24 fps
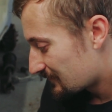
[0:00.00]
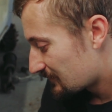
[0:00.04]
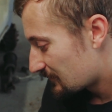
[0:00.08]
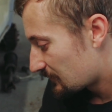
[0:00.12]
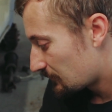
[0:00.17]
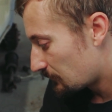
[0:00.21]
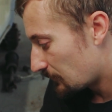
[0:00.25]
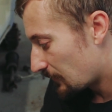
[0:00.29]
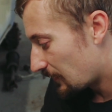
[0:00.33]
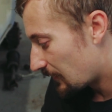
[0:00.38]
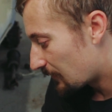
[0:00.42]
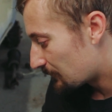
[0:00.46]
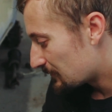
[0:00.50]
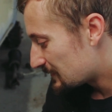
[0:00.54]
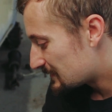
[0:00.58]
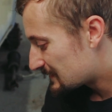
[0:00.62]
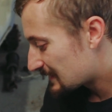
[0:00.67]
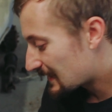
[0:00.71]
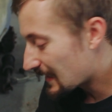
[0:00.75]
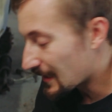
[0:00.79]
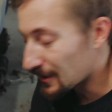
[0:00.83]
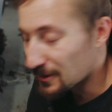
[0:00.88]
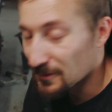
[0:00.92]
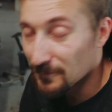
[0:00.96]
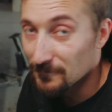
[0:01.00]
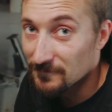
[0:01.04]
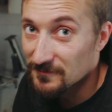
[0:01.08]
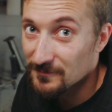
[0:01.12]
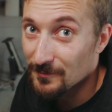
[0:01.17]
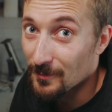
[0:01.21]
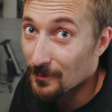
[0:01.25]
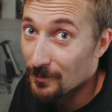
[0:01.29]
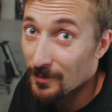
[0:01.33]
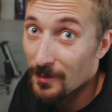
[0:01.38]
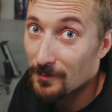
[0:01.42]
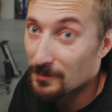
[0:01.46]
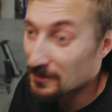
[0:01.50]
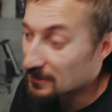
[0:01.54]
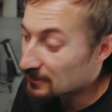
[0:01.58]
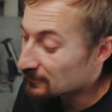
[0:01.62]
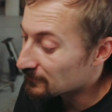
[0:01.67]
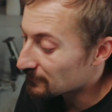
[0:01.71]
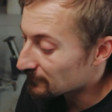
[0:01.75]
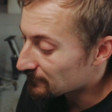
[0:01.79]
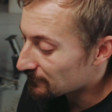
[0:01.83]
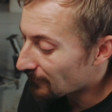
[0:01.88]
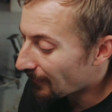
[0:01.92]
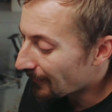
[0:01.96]
well, I mean, to get comfortable, probably
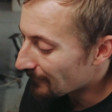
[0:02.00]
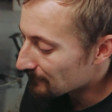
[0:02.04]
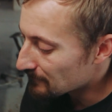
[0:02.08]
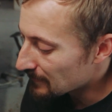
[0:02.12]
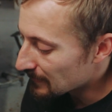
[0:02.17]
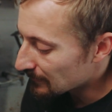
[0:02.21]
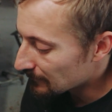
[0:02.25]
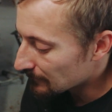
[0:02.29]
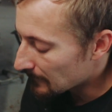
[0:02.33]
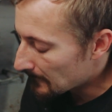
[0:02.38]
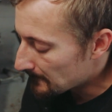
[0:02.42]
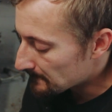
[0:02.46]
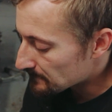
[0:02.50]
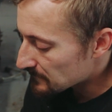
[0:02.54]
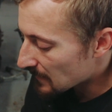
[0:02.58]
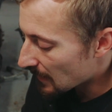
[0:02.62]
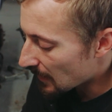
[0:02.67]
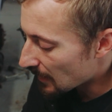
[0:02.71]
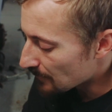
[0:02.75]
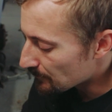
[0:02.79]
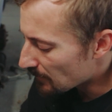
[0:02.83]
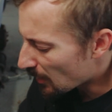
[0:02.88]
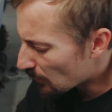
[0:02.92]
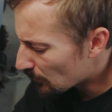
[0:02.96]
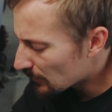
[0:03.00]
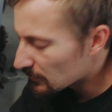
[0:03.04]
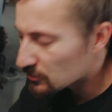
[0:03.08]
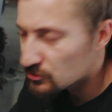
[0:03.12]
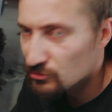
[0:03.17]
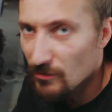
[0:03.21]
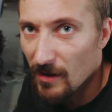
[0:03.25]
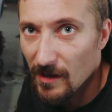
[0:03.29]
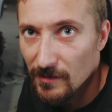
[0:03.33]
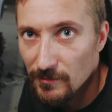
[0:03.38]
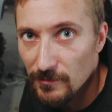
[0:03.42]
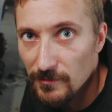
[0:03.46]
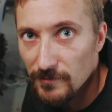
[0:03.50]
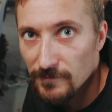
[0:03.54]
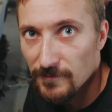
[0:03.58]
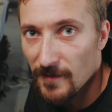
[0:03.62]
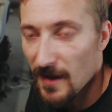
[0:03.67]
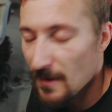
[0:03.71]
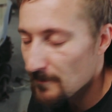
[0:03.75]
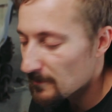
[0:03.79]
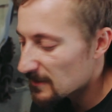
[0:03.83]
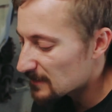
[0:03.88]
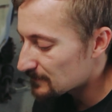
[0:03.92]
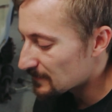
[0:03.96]
another 5mm. I will try another
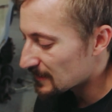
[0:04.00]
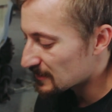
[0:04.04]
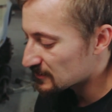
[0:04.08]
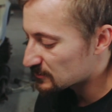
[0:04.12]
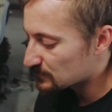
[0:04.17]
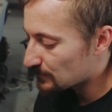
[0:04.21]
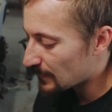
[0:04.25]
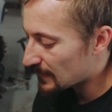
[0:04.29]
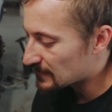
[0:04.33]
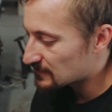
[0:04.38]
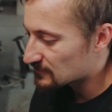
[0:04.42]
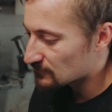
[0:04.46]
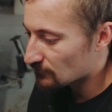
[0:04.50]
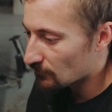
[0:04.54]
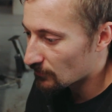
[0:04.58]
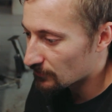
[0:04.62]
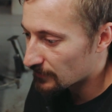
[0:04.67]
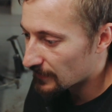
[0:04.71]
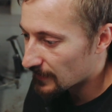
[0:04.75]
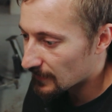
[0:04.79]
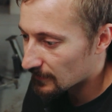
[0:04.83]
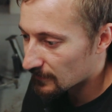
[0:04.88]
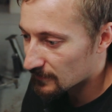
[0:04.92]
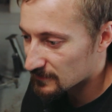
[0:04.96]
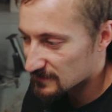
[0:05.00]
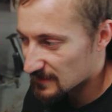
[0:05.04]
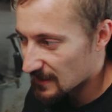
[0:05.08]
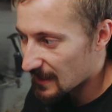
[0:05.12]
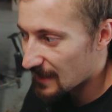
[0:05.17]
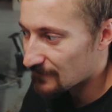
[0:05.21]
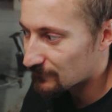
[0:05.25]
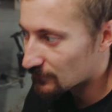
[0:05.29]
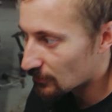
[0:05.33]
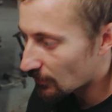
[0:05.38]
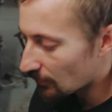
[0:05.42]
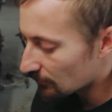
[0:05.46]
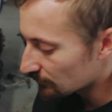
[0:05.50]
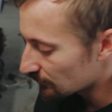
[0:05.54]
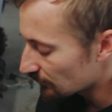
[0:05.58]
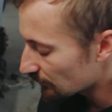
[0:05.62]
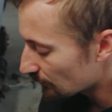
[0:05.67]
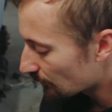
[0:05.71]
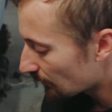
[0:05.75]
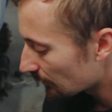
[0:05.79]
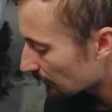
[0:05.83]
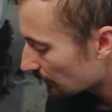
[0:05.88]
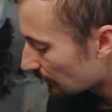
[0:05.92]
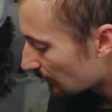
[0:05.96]
5mm spacer on it because I have got another
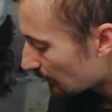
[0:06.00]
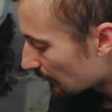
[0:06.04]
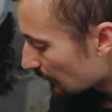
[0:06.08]
one,